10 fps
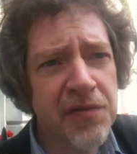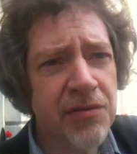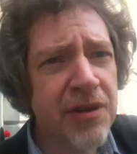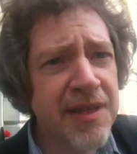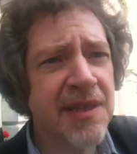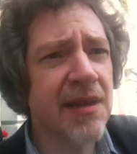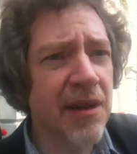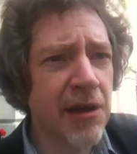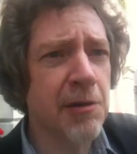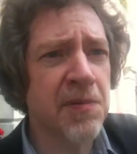creating a
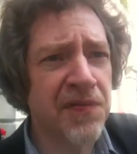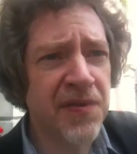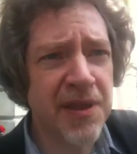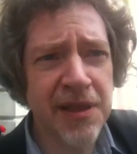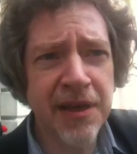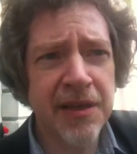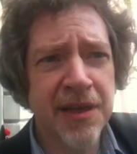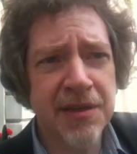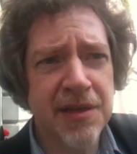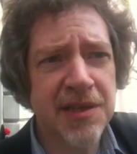hub for the
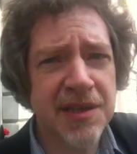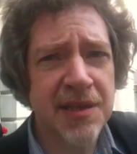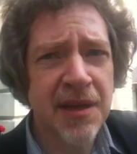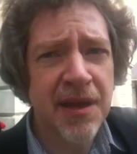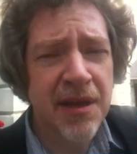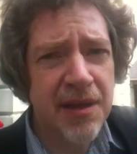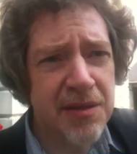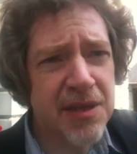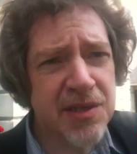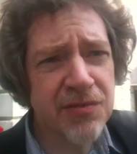learning
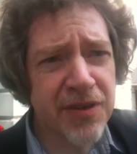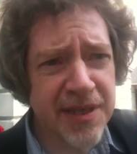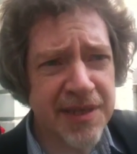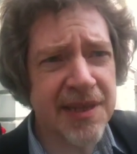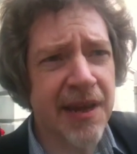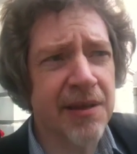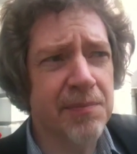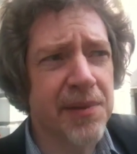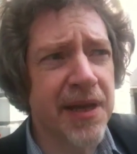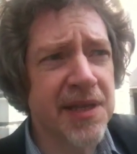that's already taken
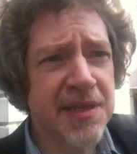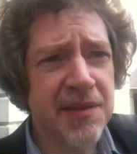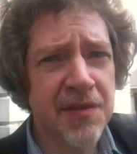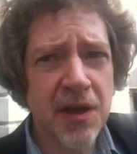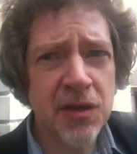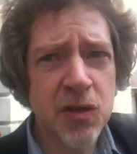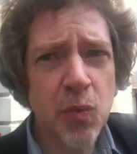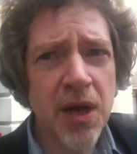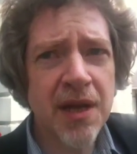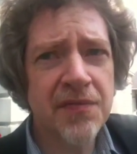place, and the
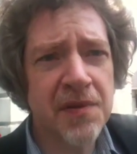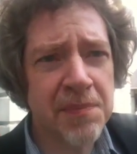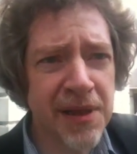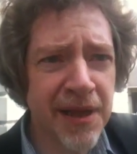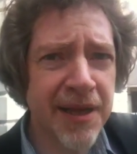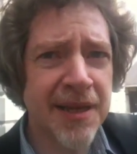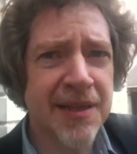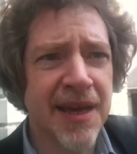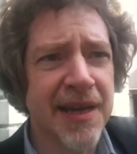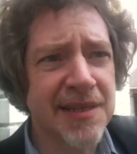way of
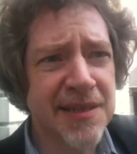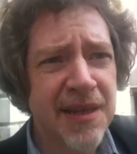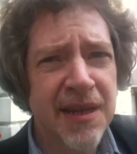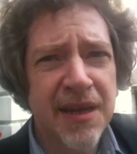applying that